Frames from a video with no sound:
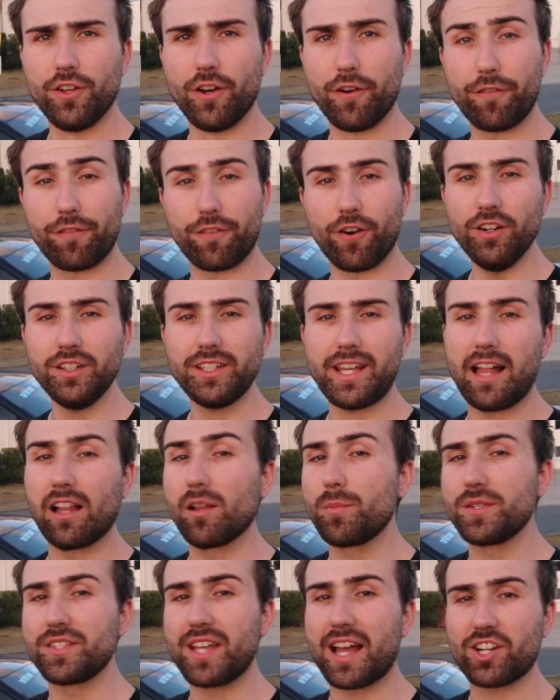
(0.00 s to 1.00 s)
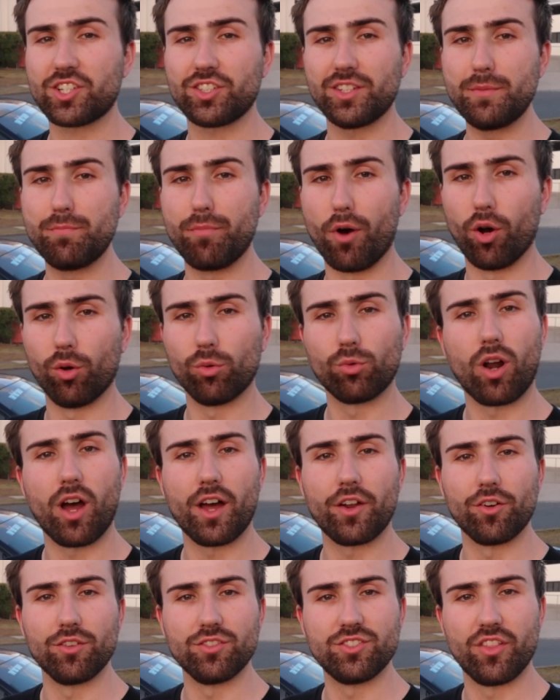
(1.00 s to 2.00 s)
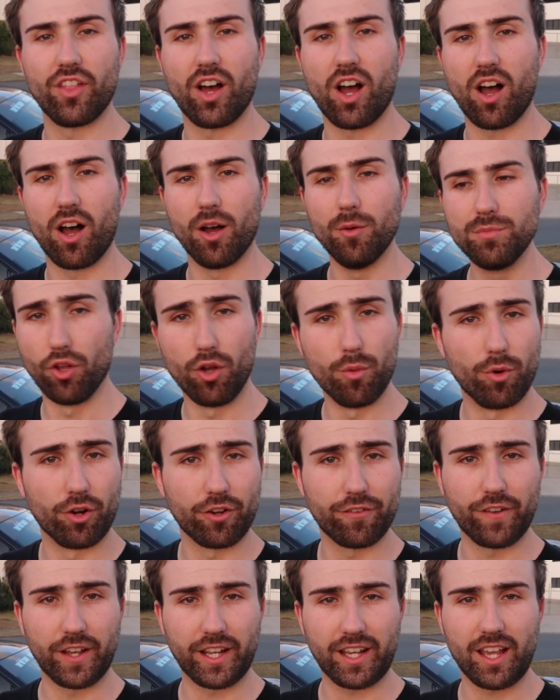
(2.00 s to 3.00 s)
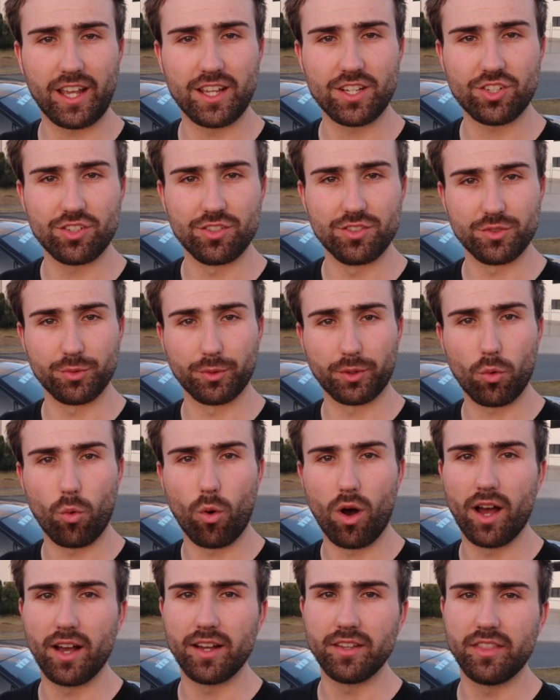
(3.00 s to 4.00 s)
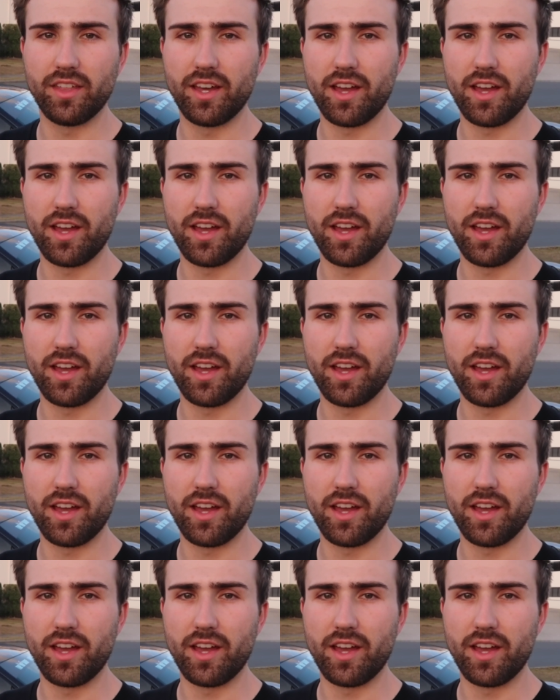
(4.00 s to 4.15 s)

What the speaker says: The front calipers actually bolt right onto the hub. No modifications required